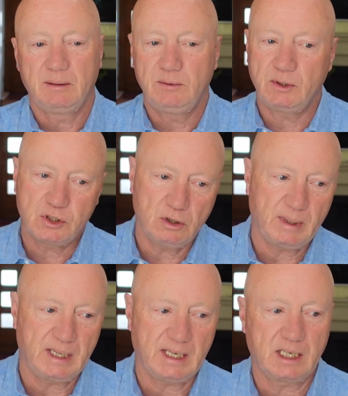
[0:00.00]
I'm not sure
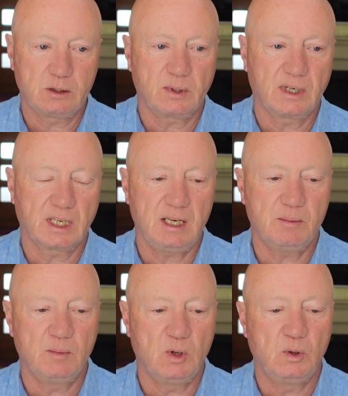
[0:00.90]
about the others, but I'm gonna keep
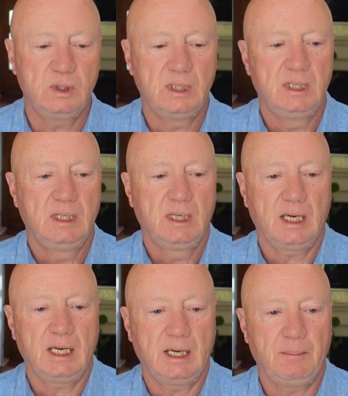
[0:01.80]
them all,
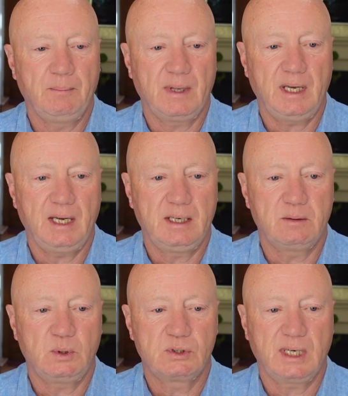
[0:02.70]

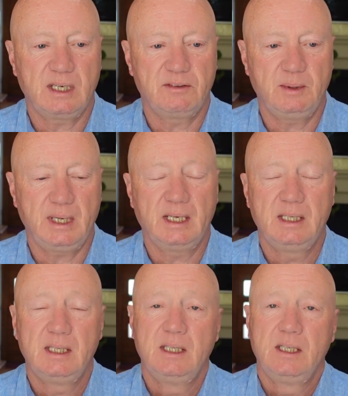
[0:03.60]
and we'll take it from there.
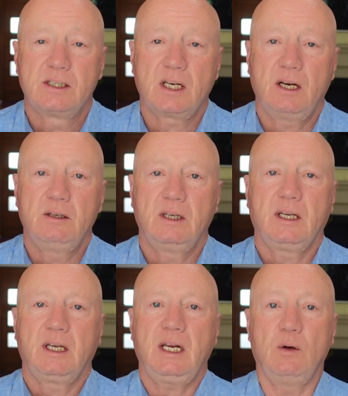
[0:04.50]
So,
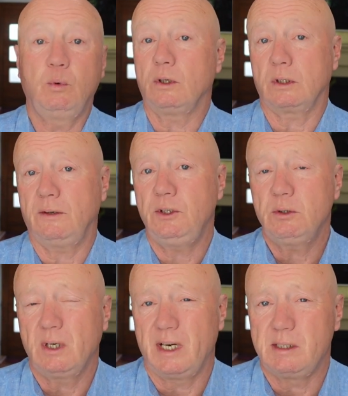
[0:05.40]
you know, what have
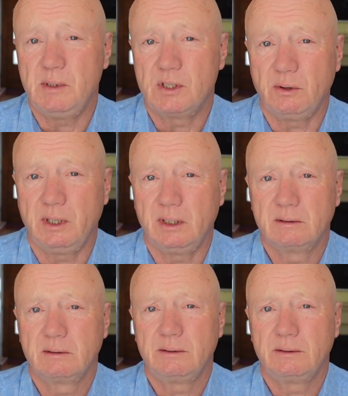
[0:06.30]
you guys been doing?